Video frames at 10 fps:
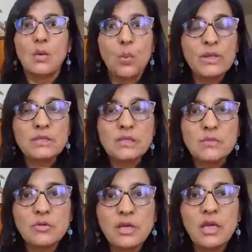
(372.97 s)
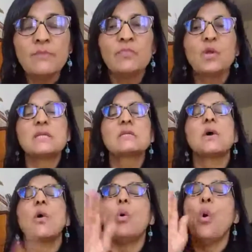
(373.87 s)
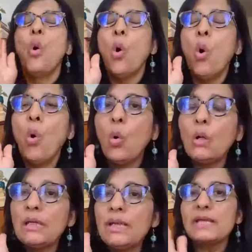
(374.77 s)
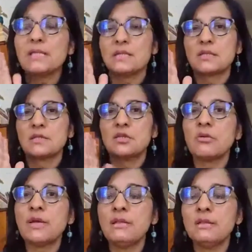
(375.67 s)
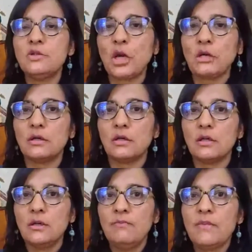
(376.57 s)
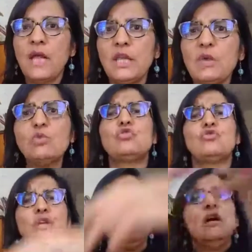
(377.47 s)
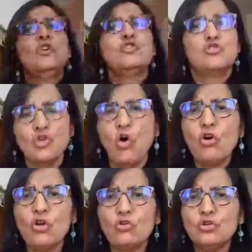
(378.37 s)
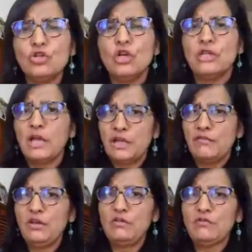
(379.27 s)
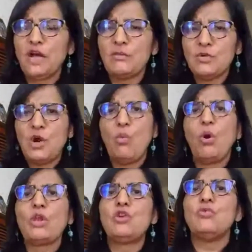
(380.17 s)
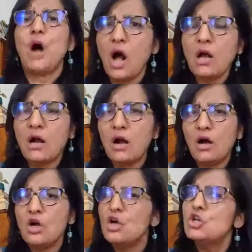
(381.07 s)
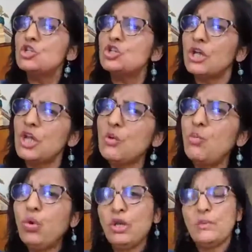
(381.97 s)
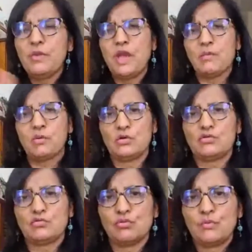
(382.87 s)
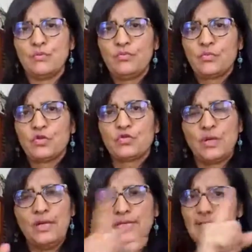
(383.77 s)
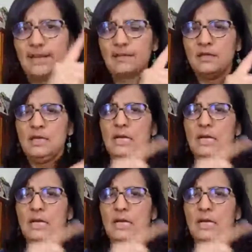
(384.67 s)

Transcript: wisdom tree is the oldest tree in the jungle. And he was so huge that even if Karimuga wanted to hug her, he wouldn't be able to. So he said,